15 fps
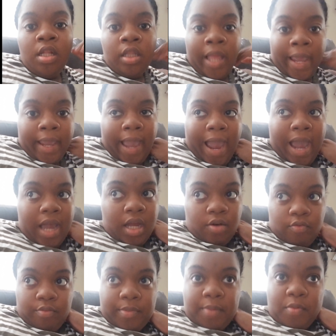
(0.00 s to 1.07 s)
Like, I
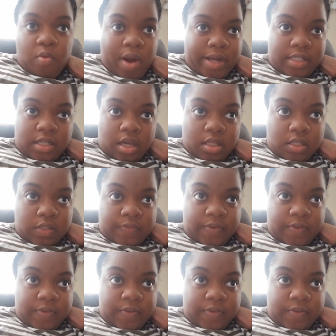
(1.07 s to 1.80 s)
remember watching all those